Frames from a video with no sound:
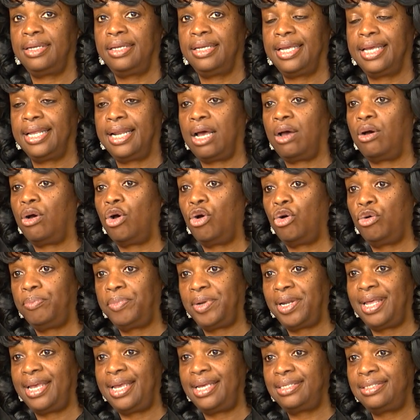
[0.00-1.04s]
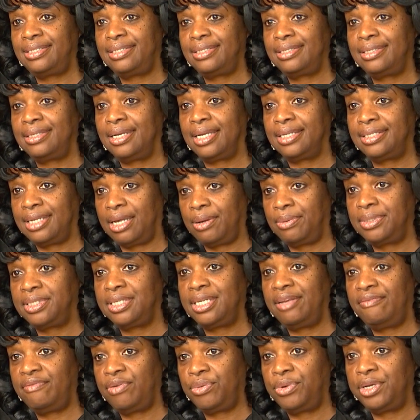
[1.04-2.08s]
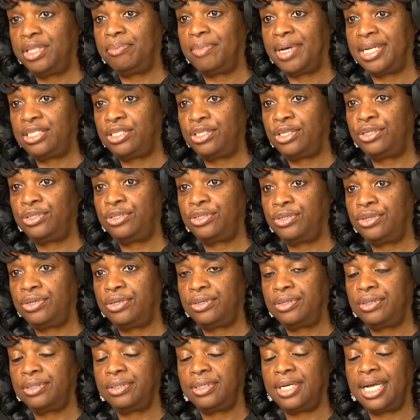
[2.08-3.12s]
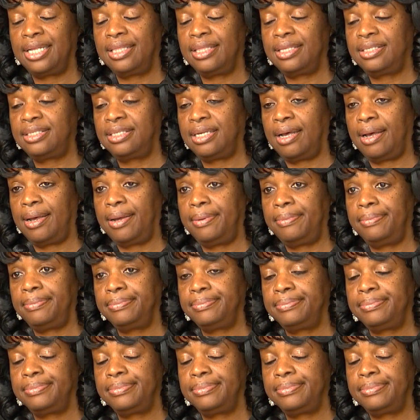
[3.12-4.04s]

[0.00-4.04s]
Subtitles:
get our own place, because I was living with my sister at the time.